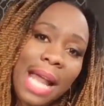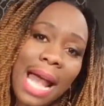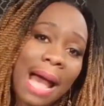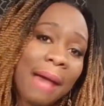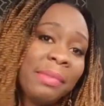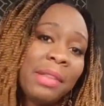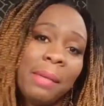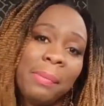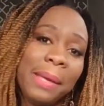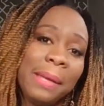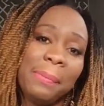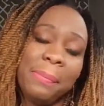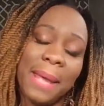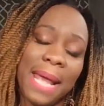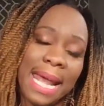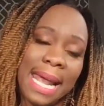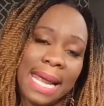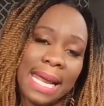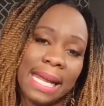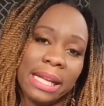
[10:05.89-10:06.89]
I'm not being
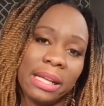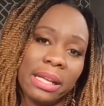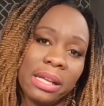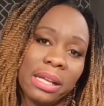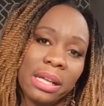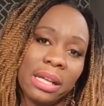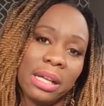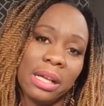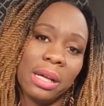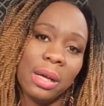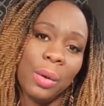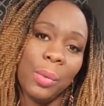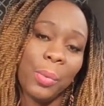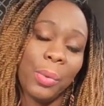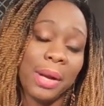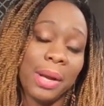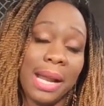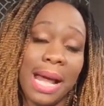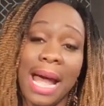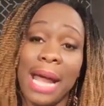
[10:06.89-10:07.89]
paid
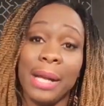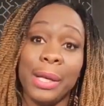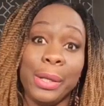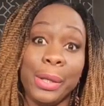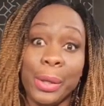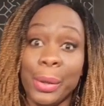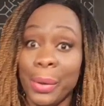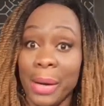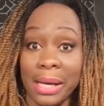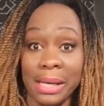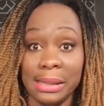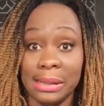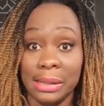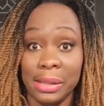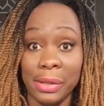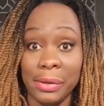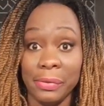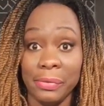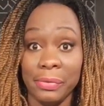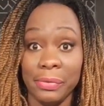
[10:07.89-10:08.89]
what I know I
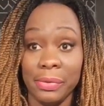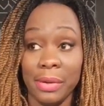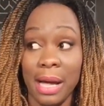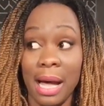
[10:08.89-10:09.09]
deserve.